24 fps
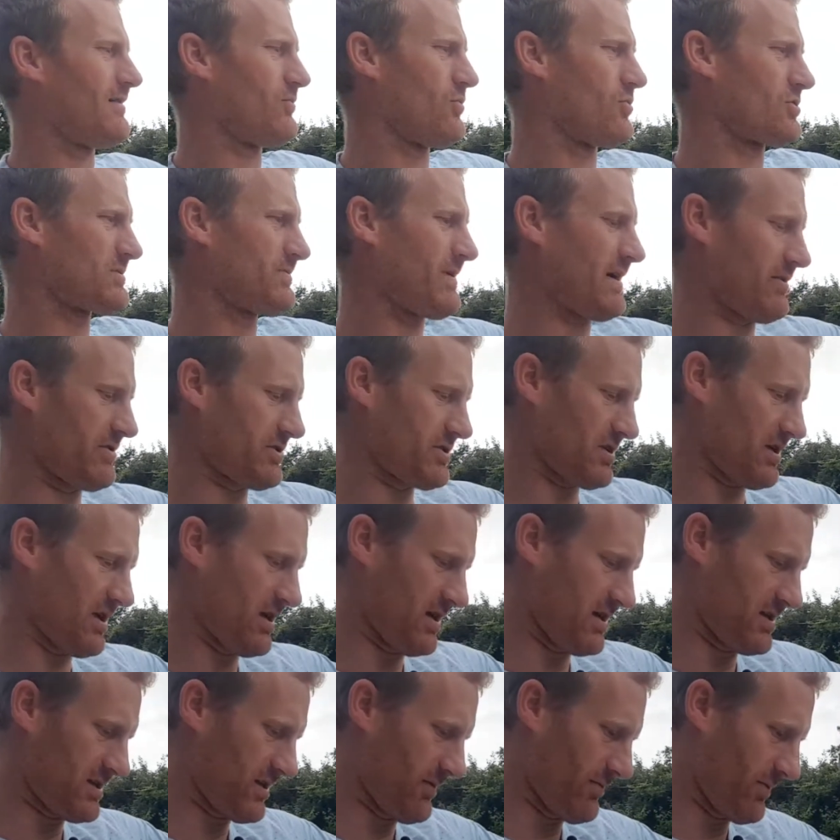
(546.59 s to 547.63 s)
Water pouch,
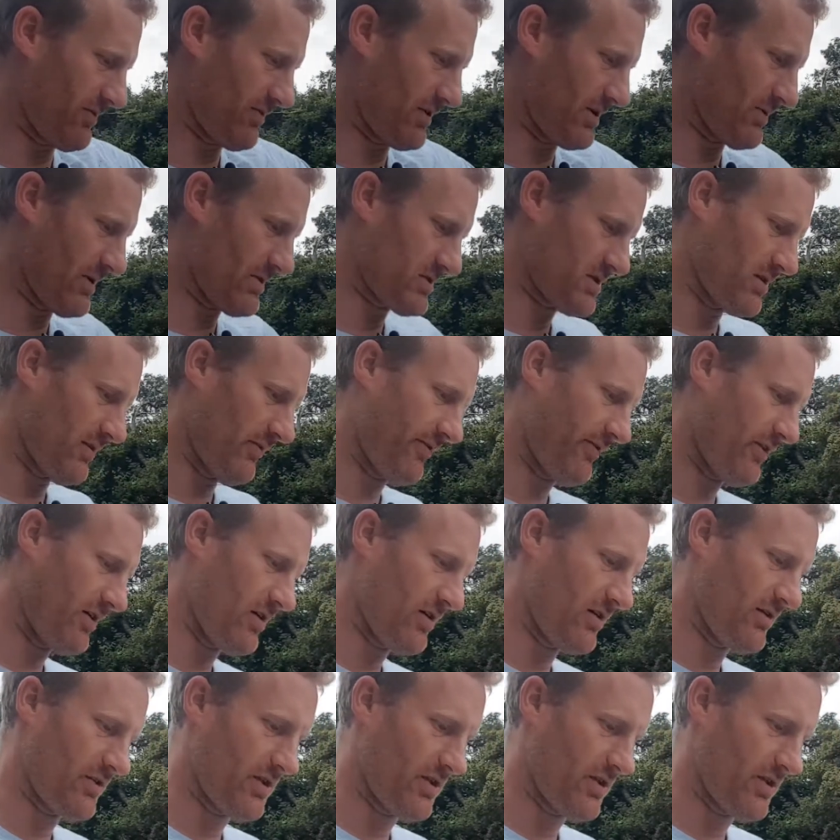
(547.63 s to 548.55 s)
it's done me really well so far.